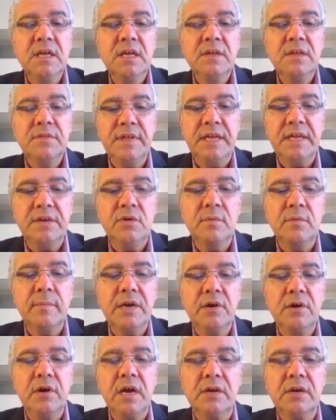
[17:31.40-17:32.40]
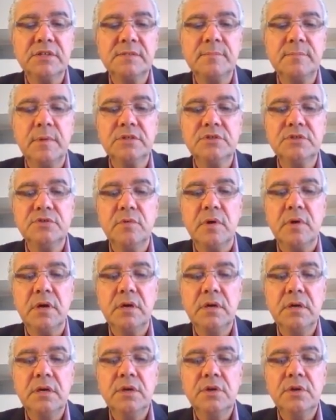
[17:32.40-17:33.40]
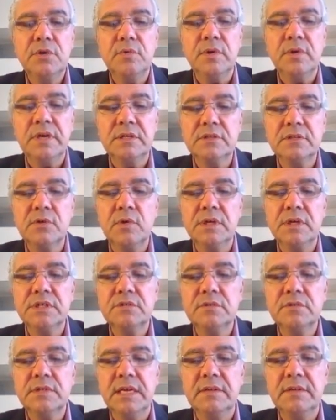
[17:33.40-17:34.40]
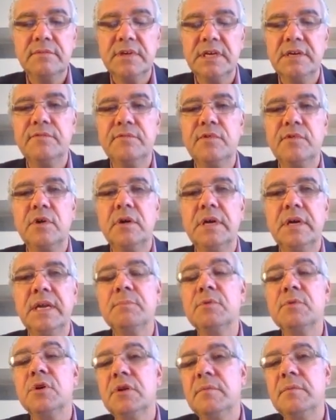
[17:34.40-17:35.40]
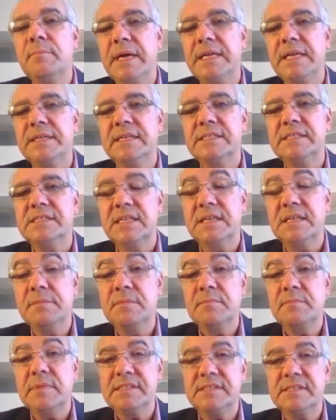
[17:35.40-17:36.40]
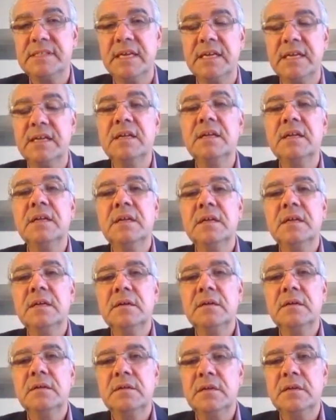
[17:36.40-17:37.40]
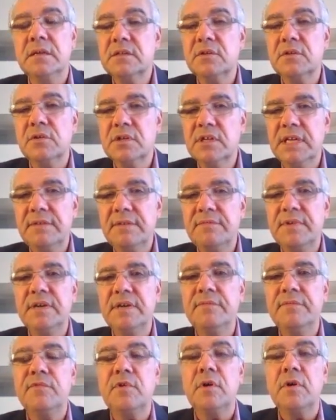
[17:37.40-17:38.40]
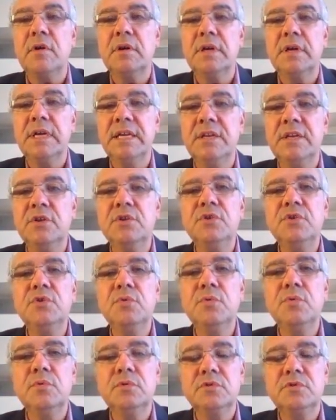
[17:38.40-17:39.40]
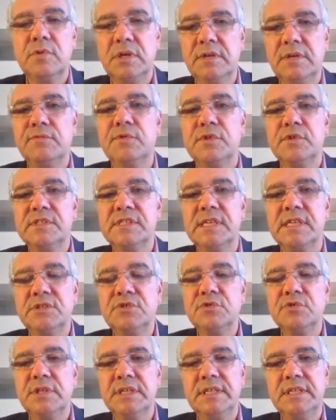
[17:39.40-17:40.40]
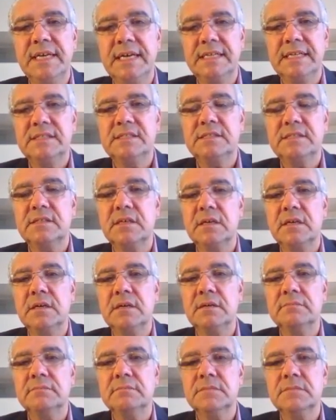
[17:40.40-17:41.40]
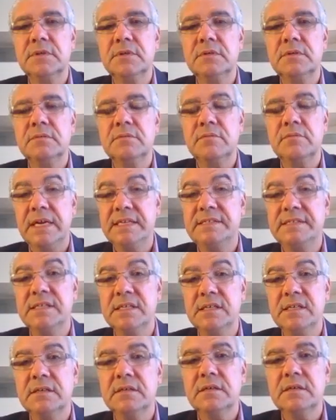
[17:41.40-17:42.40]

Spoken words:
then no matter how smart you are not going to get very far. And I'm going to amend that statement by saying, not going to get very far in a new 21st century that's rising,